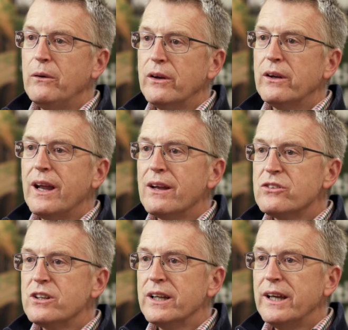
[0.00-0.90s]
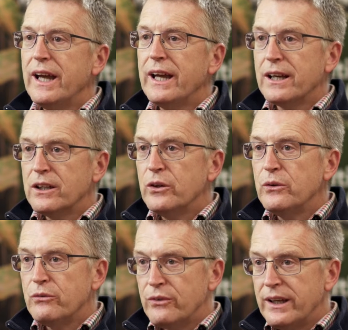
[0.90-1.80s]
You can actually
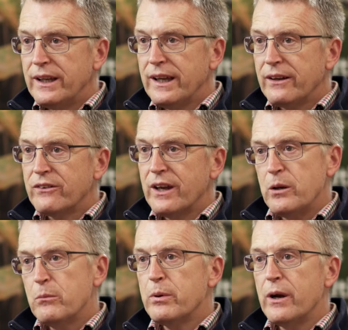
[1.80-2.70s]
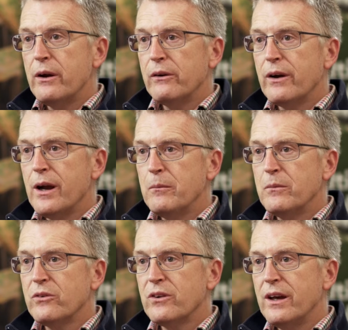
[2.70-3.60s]
include Phoenix in
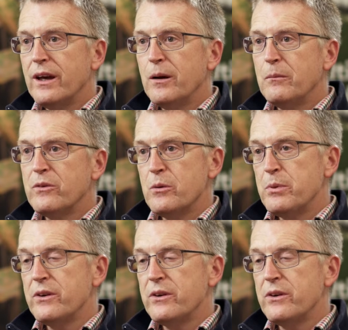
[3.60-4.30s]
programs to